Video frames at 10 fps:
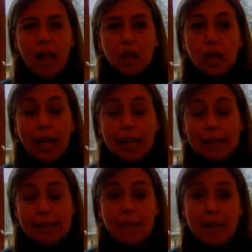look
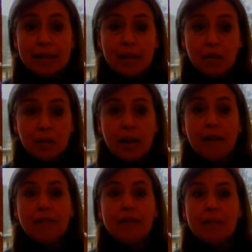at some things in your
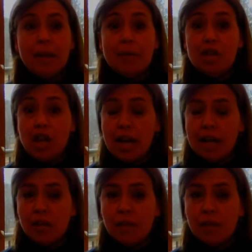life and to maybe change